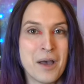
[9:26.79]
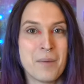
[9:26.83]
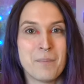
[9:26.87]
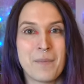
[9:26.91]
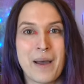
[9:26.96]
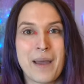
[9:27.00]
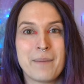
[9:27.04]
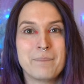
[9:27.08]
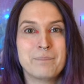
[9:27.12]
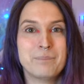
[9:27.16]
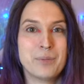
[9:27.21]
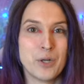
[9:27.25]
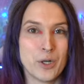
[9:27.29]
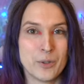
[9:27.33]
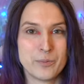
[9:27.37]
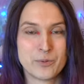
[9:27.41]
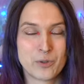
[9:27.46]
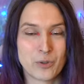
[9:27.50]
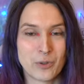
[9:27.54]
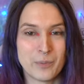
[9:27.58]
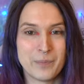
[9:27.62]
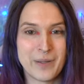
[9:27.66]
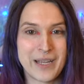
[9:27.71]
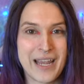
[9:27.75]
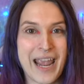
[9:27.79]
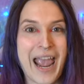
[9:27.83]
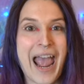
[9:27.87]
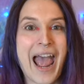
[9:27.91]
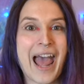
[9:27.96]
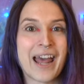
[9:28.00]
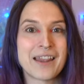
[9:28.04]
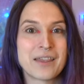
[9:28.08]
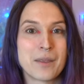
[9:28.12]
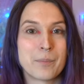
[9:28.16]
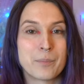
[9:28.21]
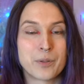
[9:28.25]
my boobs would be
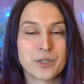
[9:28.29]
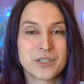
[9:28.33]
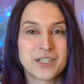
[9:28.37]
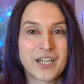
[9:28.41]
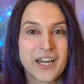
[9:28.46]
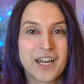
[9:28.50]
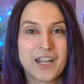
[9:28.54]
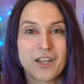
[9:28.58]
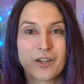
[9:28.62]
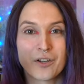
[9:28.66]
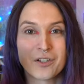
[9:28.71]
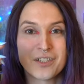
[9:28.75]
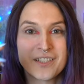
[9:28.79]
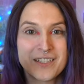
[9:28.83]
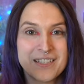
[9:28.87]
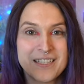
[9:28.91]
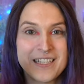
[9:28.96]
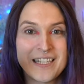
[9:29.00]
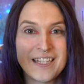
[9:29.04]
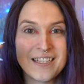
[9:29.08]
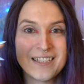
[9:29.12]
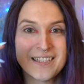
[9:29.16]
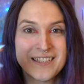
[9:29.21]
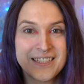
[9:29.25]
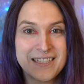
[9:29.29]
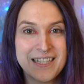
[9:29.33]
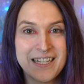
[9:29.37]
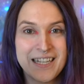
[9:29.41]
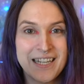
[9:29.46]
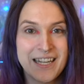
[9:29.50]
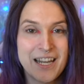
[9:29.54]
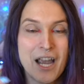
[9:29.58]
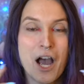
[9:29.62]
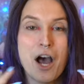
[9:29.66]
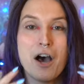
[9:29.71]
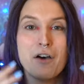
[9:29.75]
at the particular
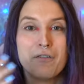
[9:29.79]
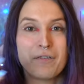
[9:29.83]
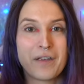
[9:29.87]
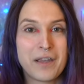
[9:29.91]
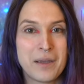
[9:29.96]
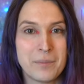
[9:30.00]
cc of